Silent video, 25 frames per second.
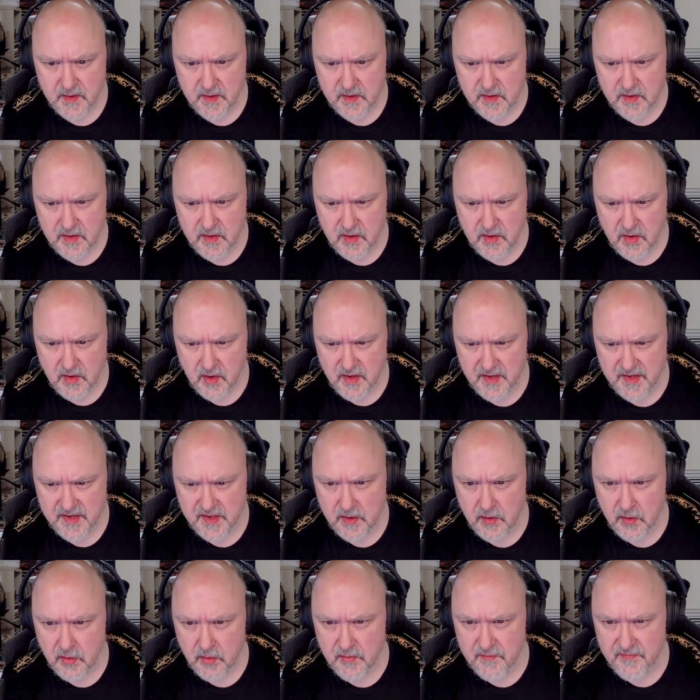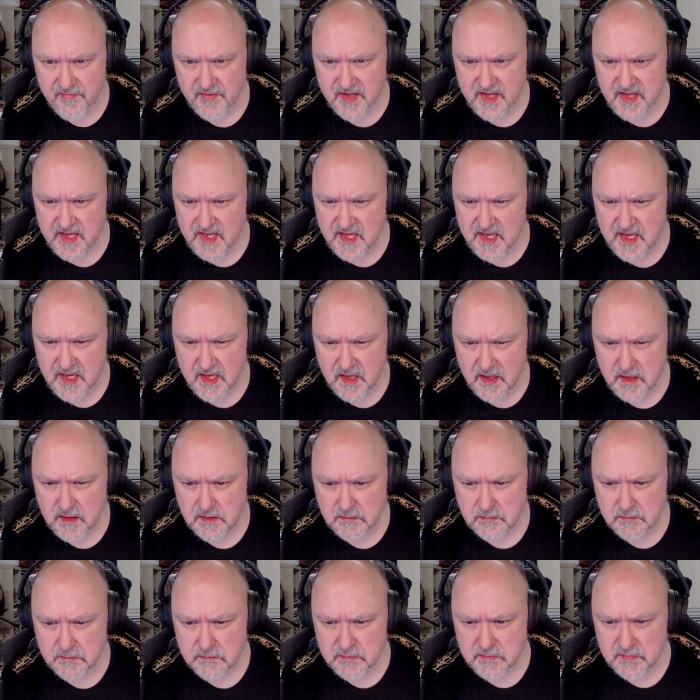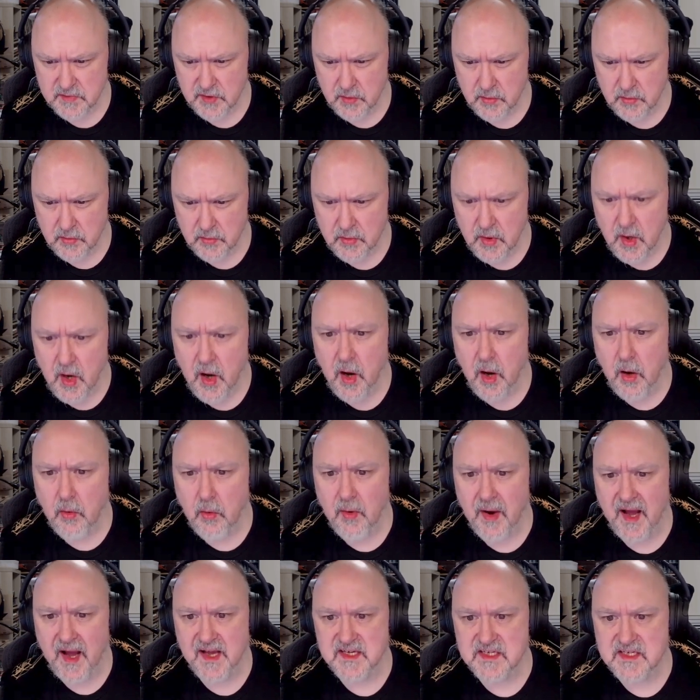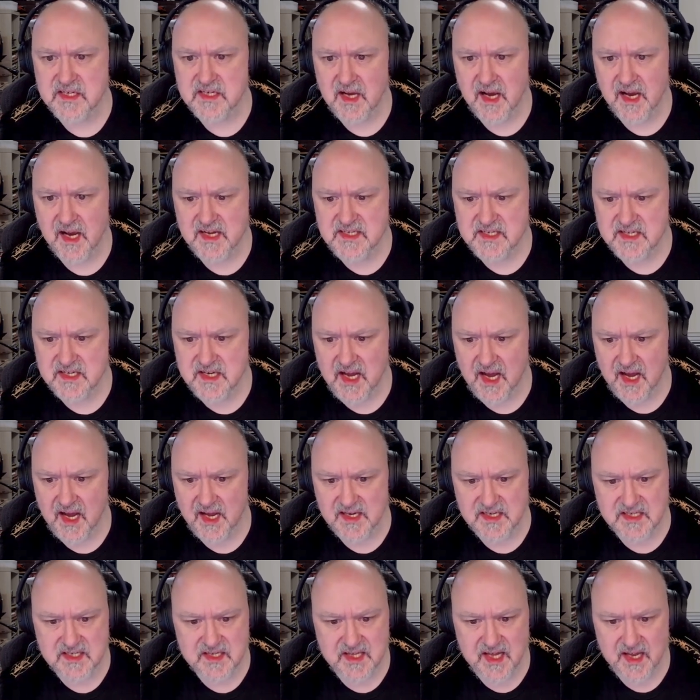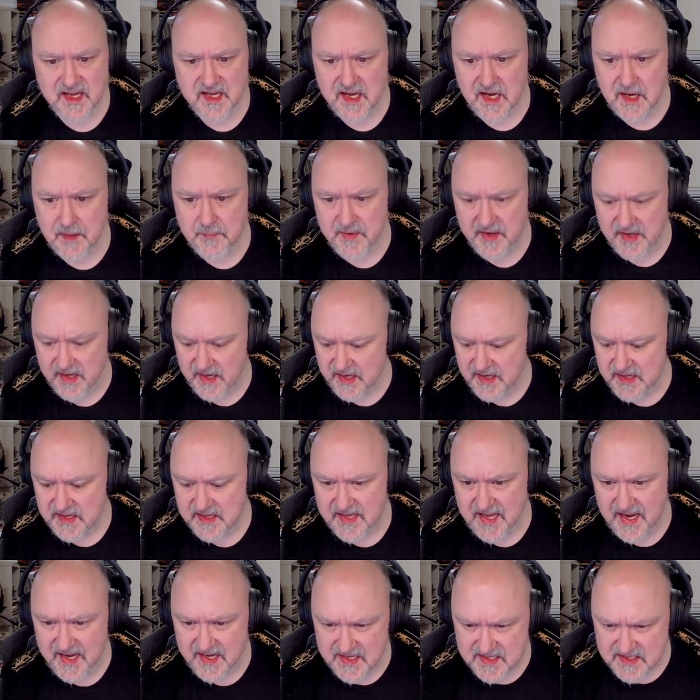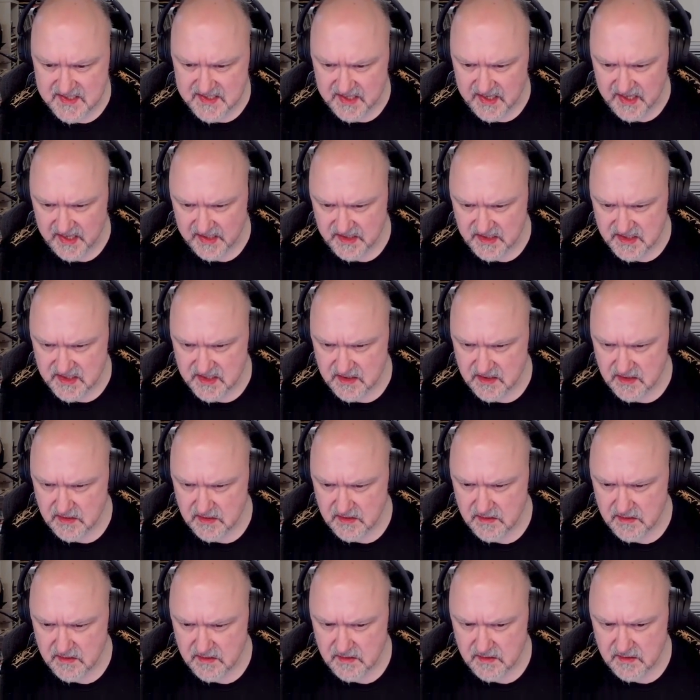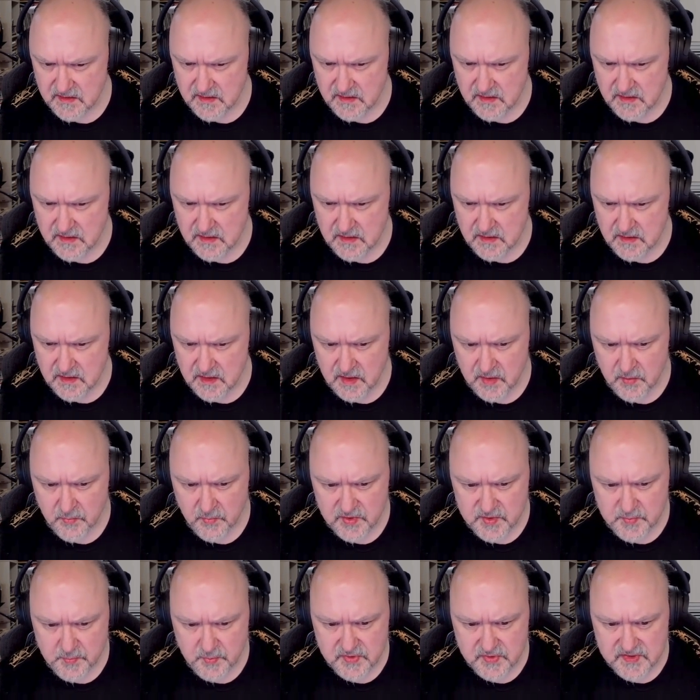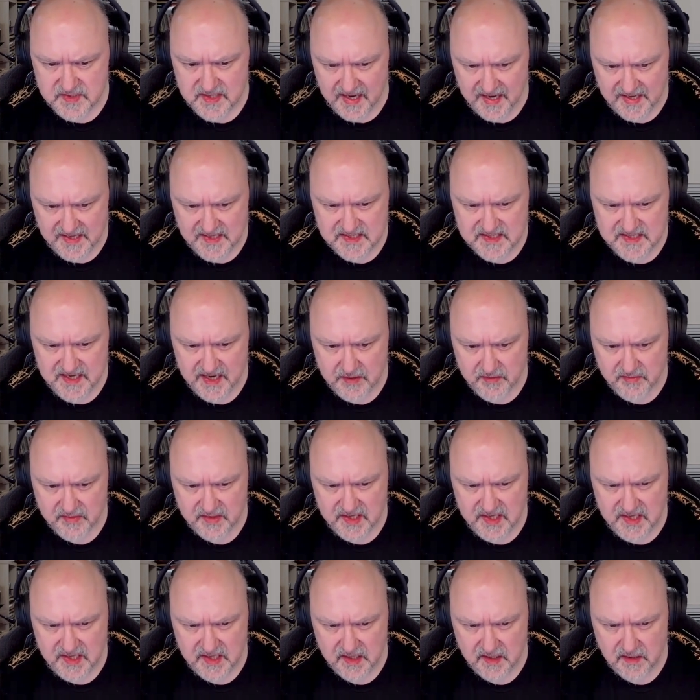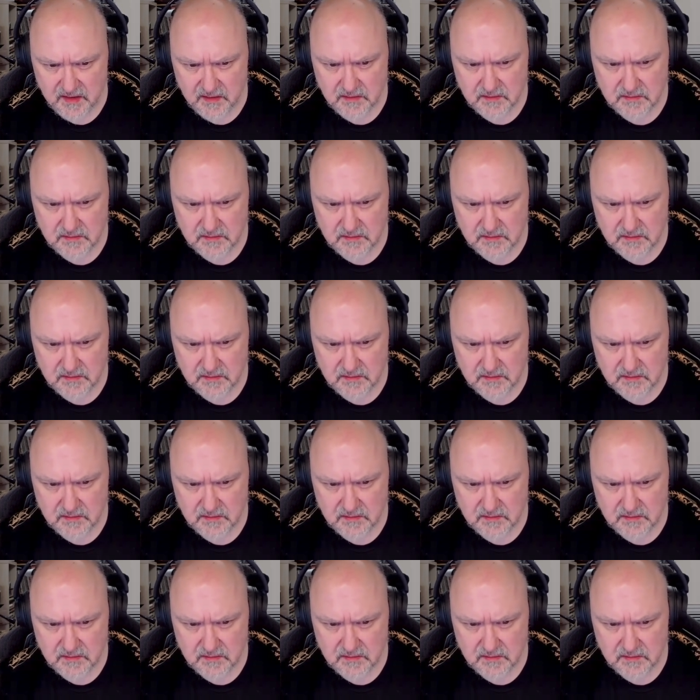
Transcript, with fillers: 9 over here. No. Oh, 8. 8 and 8. That can't be an 8. That is an 8, which puts 8 down here